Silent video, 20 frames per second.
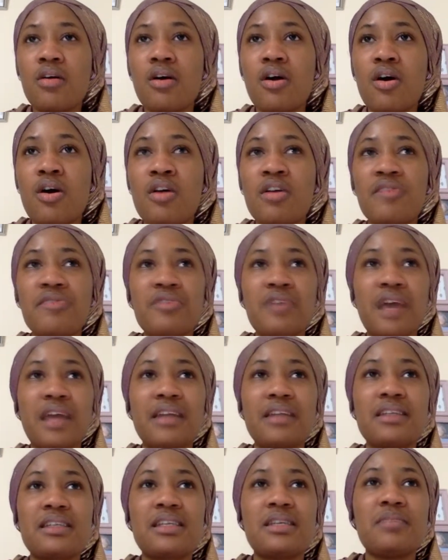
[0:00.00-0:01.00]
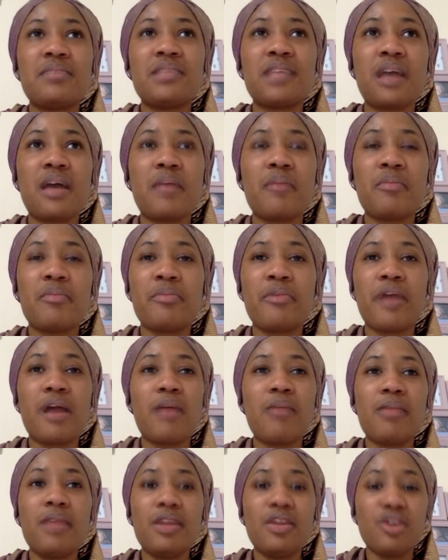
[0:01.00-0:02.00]
all of you at the same time,
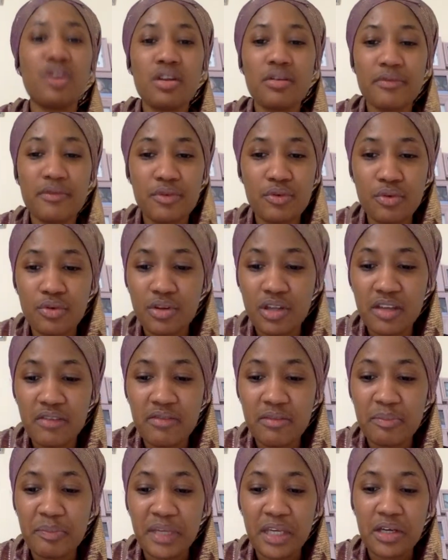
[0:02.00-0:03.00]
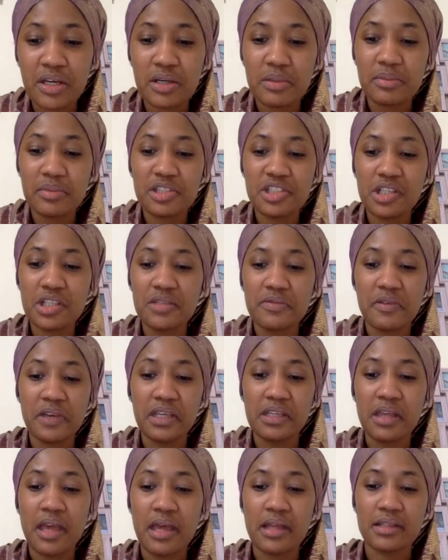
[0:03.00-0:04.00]
probably none of you are going to even pick up. Just
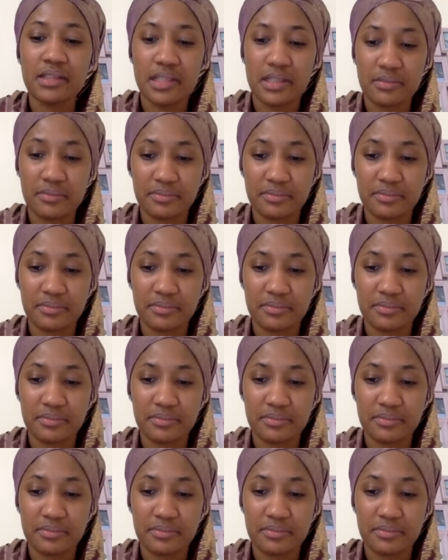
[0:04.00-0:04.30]
say that.